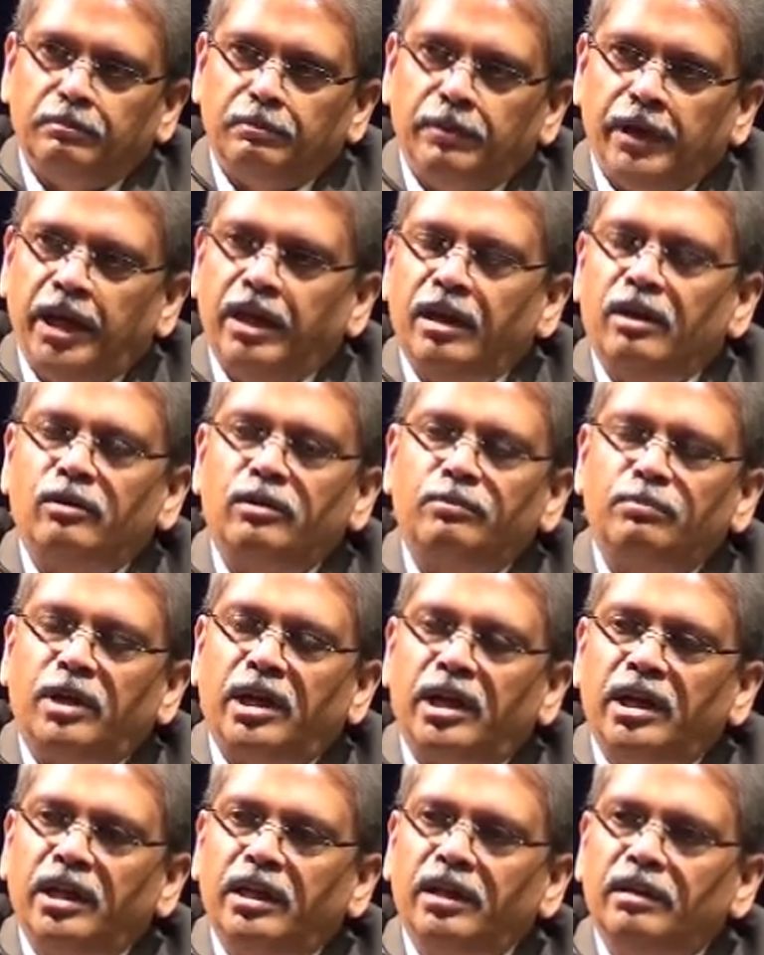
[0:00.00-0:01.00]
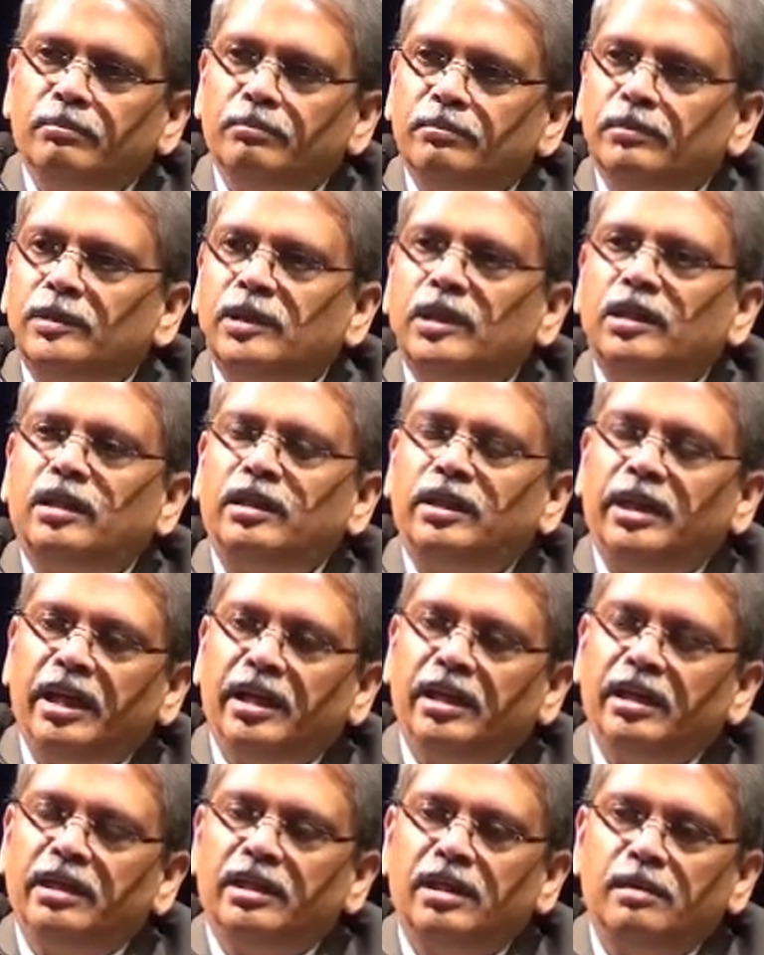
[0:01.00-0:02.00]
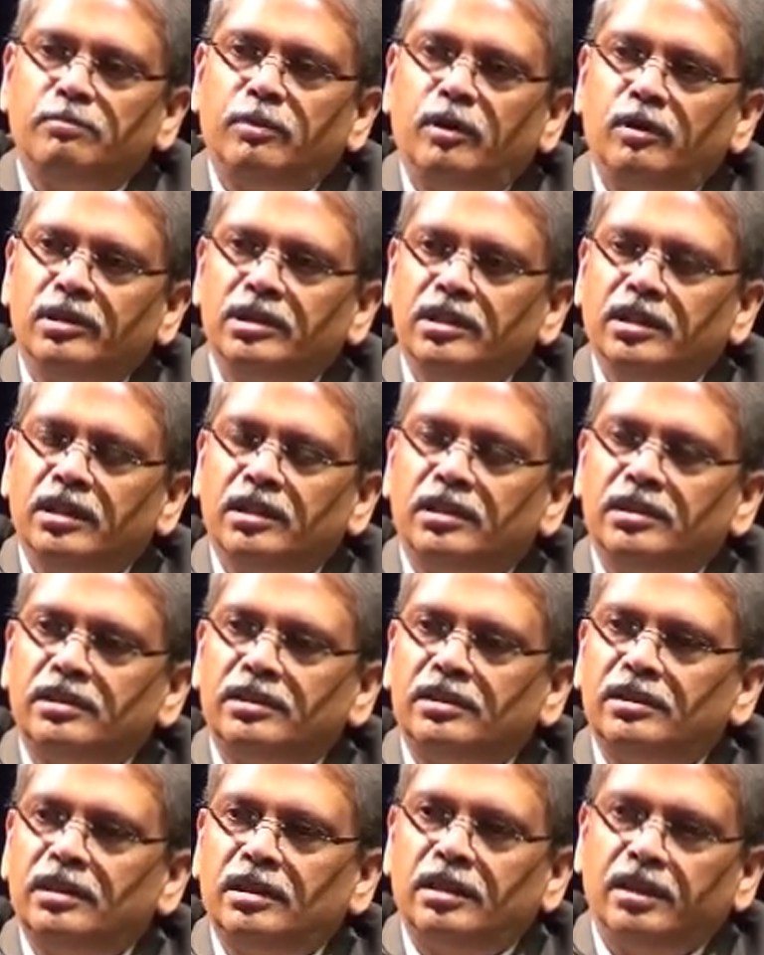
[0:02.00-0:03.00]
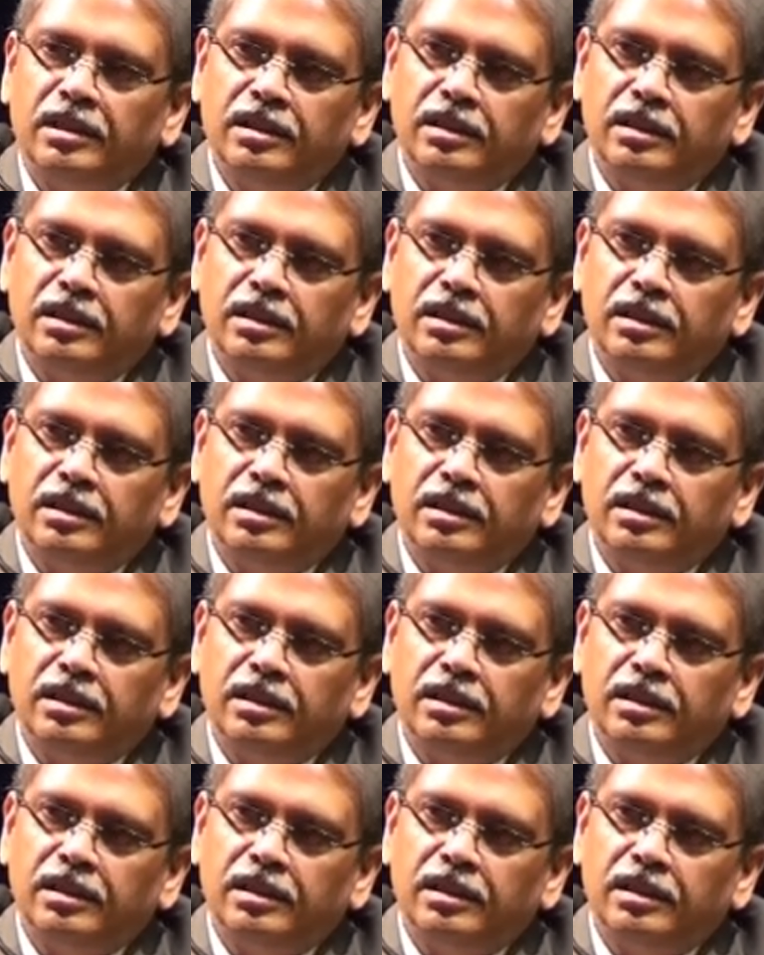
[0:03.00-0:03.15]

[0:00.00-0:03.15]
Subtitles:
paying out money, taking deposits,